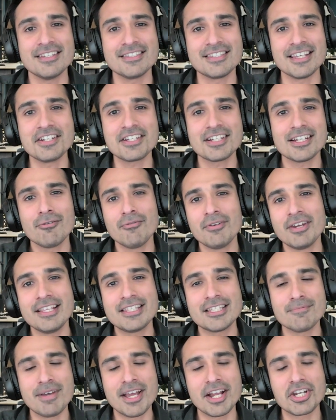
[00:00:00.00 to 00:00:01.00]
essentially, we need
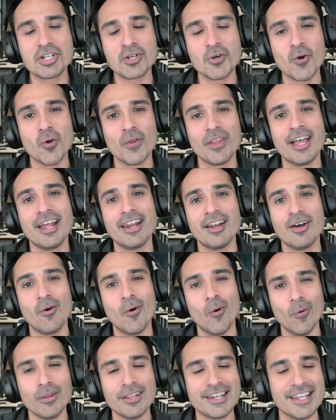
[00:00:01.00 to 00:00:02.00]
to make sure that
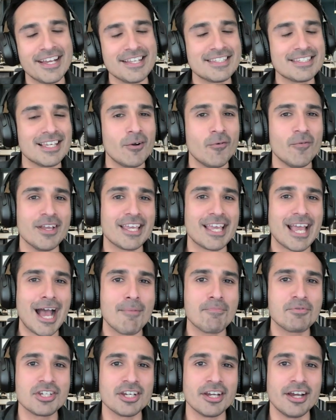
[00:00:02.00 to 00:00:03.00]
all the data that we
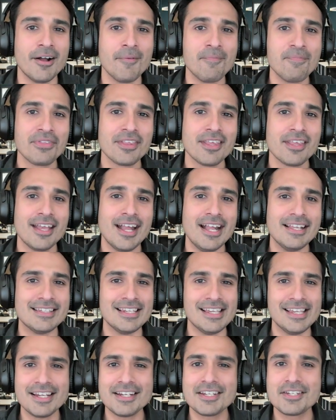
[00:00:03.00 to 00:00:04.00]
capture is
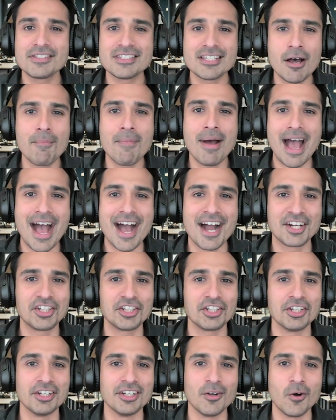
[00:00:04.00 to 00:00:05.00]
leading to some
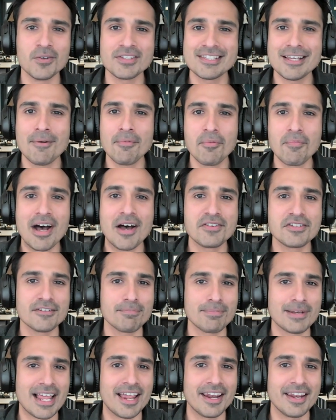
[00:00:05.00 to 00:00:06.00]
action or some amount
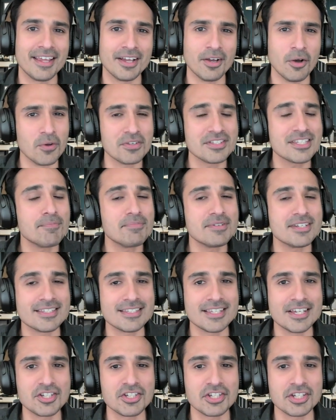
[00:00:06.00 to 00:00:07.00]
of planning or some
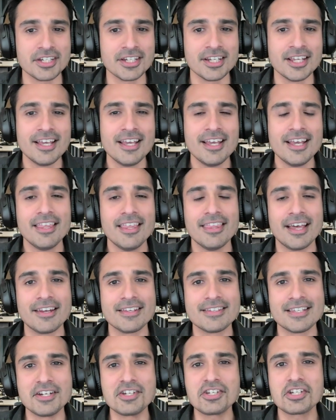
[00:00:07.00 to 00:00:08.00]
decision that
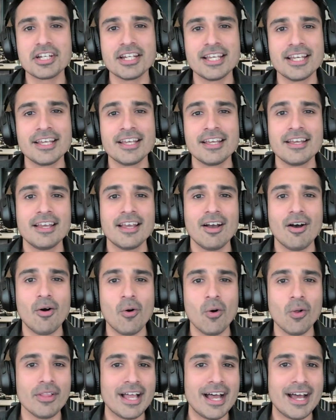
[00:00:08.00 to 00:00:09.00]
essentially
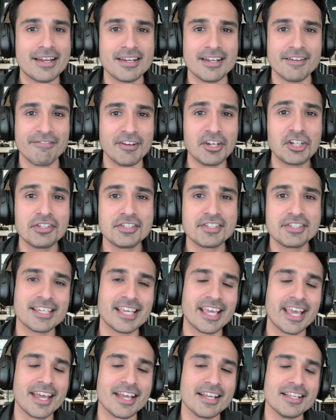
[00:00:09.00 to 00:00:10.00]
all that efficiency
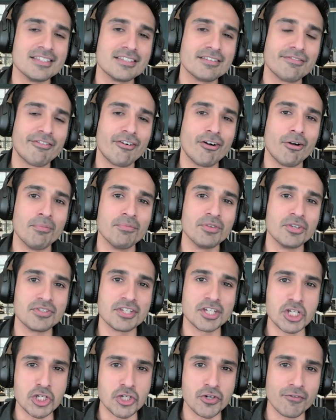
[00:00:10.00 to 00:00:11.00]
gains from
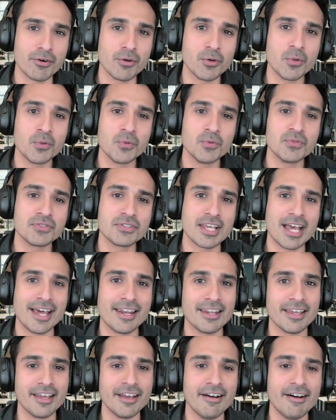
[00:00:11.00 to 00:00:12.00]
using drones
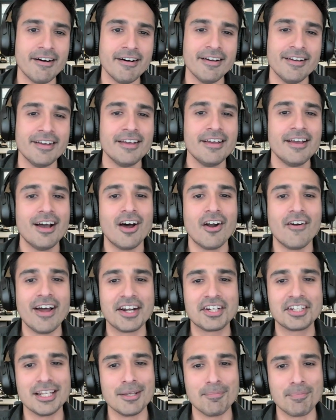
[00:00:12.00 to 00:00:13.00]
and AI are
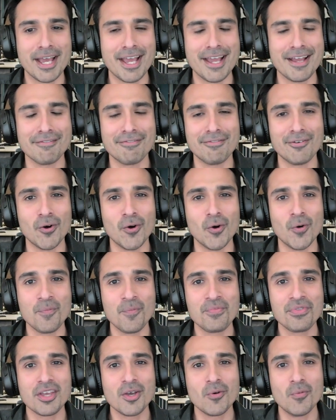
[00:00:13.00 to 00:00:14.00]
actually paying for,
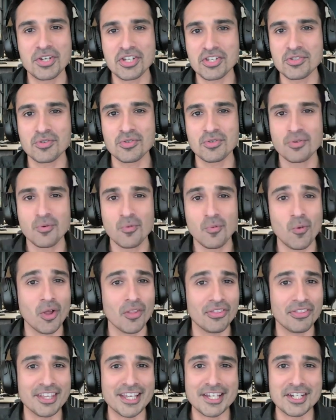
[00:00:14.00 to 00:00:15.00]
which is
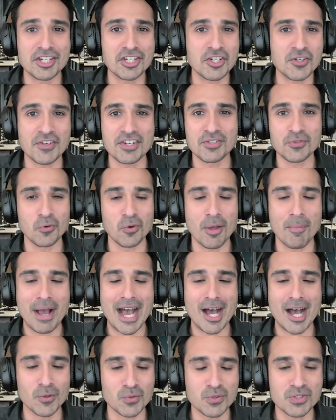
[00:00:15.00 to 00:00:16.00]
what the industry is all
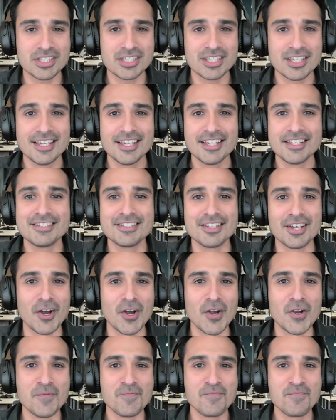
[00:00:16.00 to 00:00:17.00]
about.
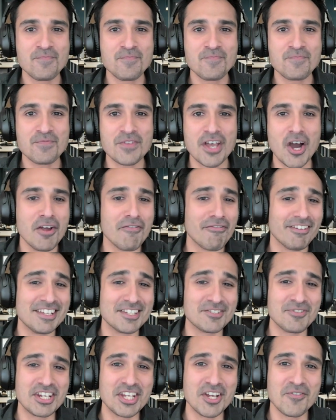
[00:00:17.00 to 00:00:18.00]
So hopefully
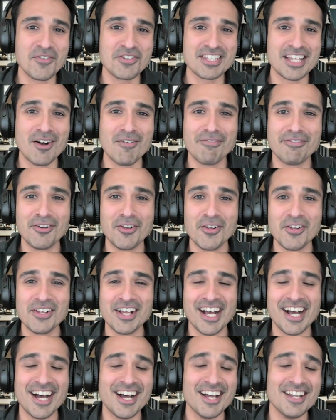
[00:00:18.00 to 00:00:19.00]
this video was helpful.
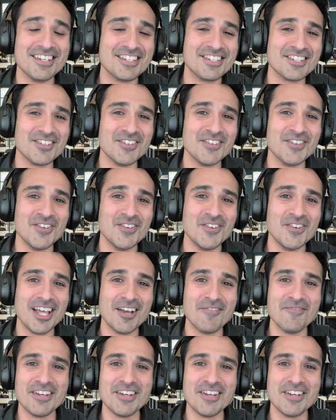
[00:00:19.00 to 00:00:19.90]
Do let